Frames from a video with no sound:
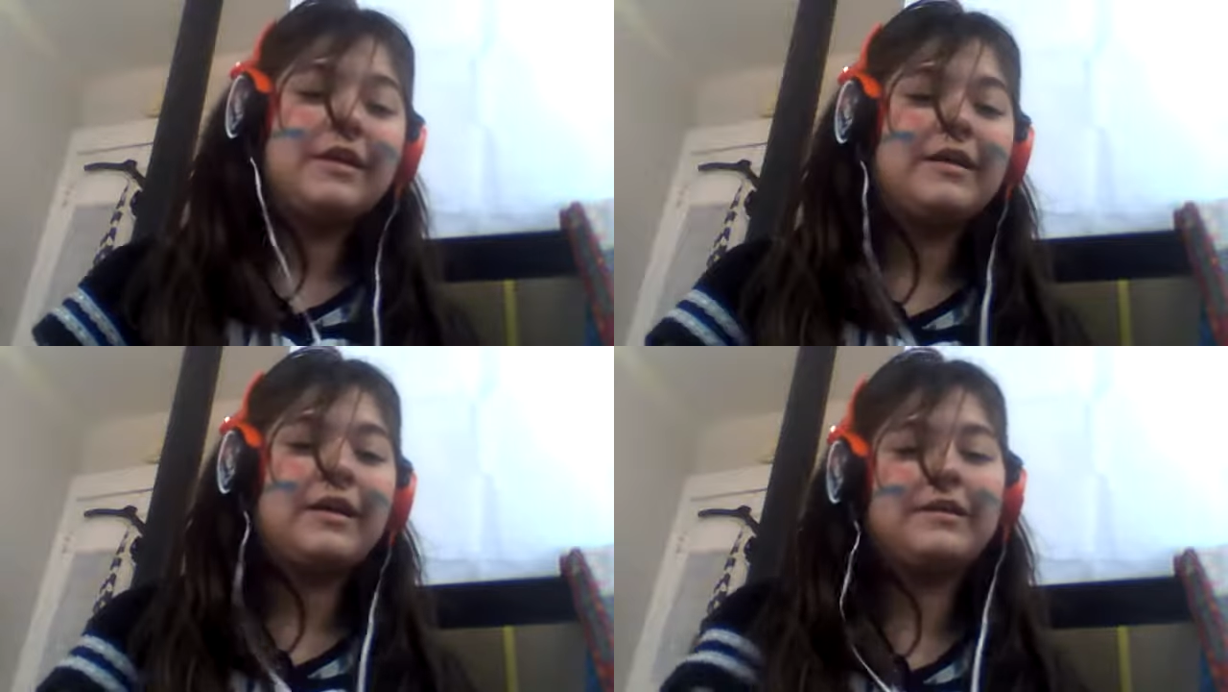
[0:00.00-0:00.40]

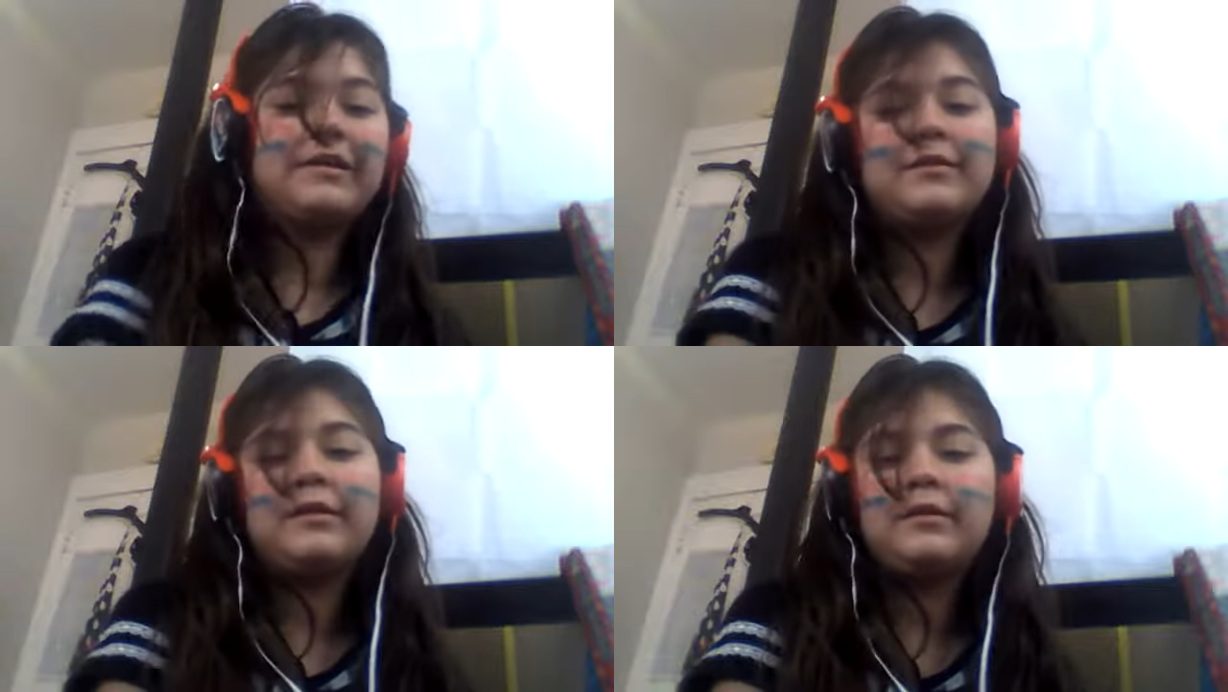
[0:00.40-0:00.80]
I
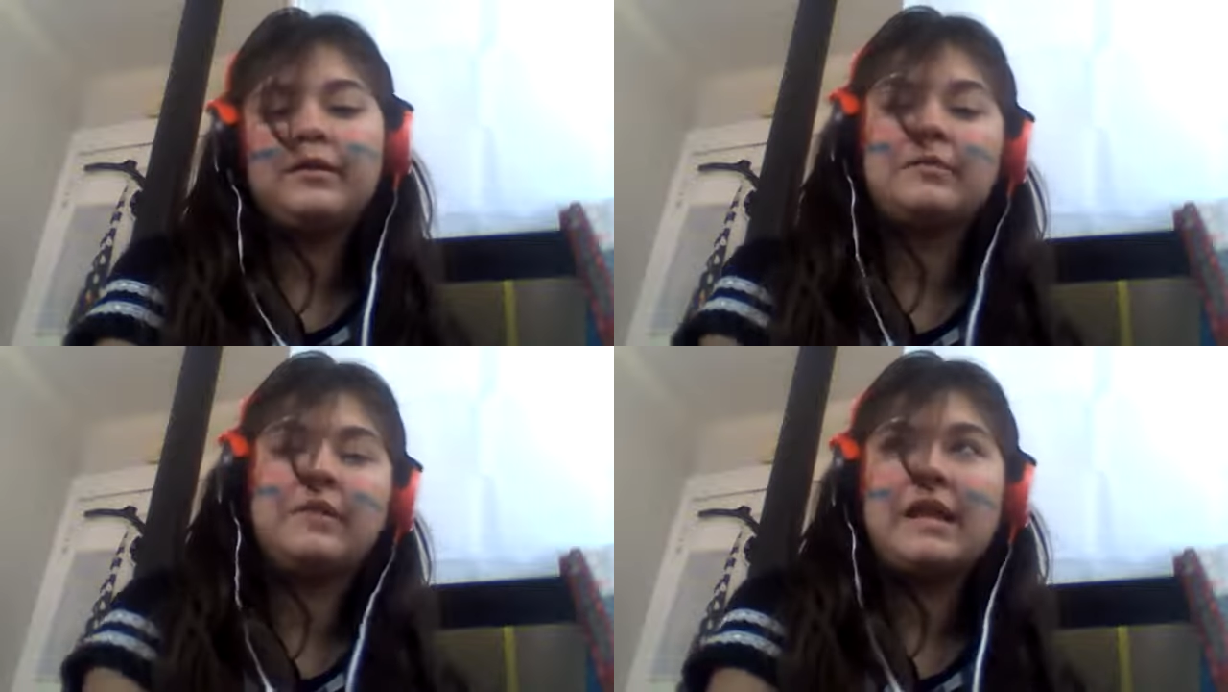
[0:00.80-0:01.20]
can
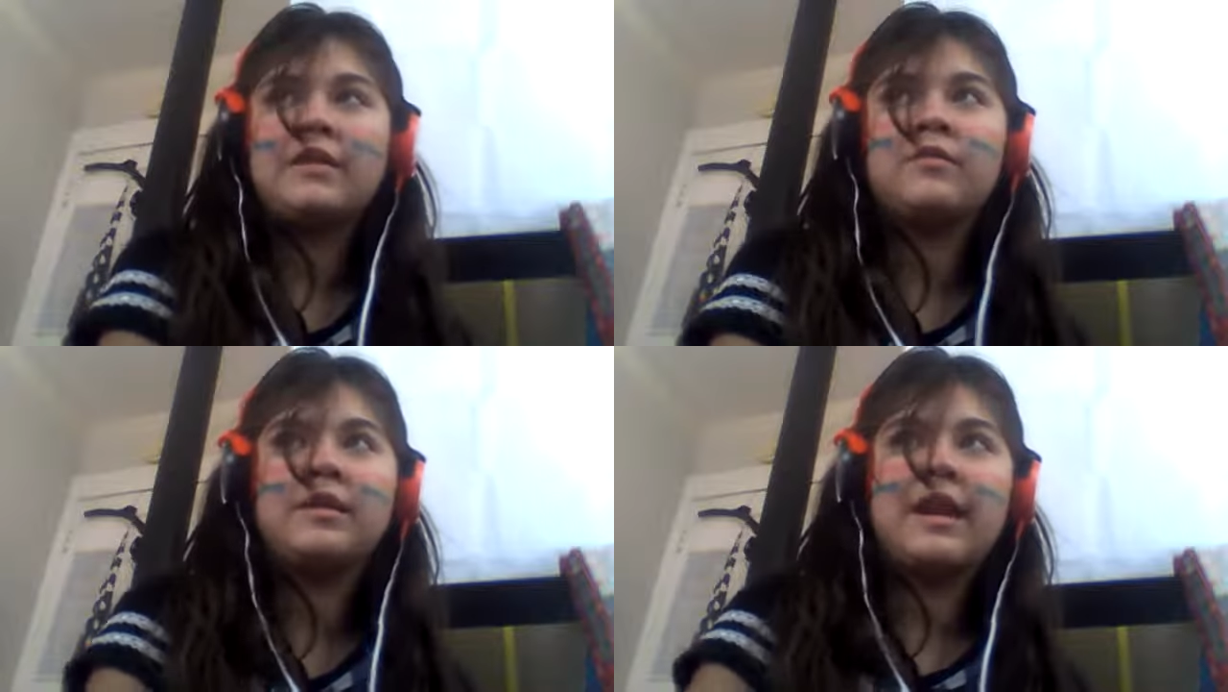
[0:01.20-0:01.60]
um,
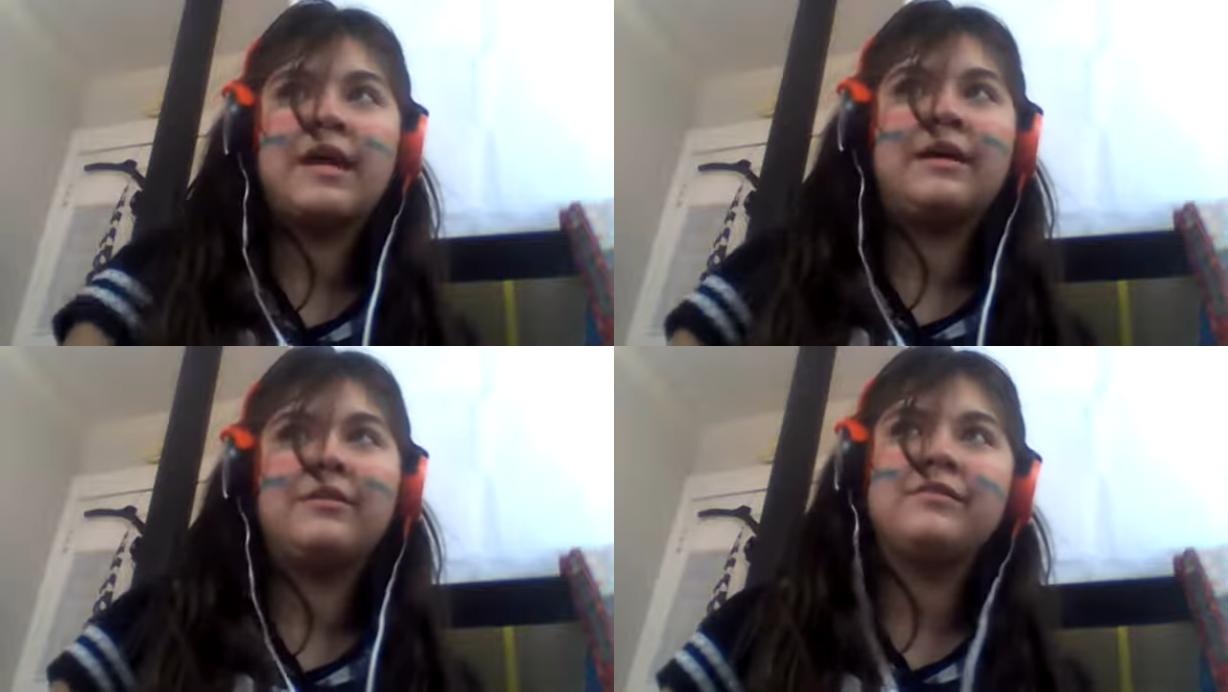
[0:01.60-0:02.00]
anyone
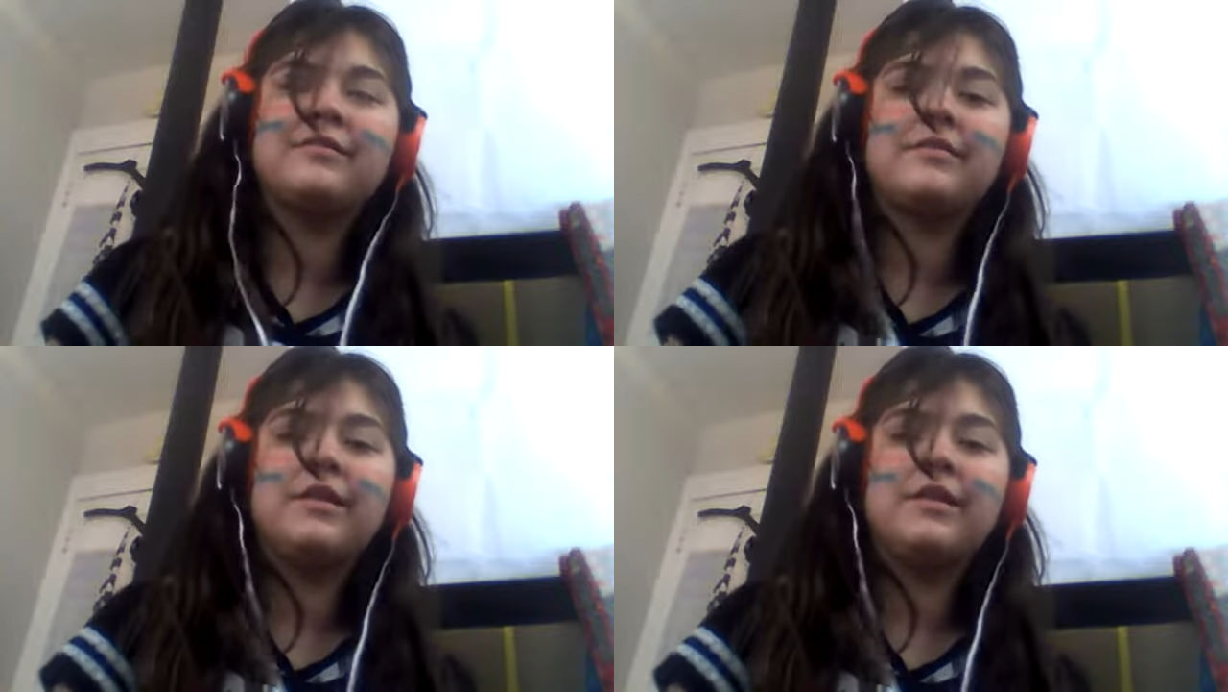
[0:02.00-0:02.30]
else.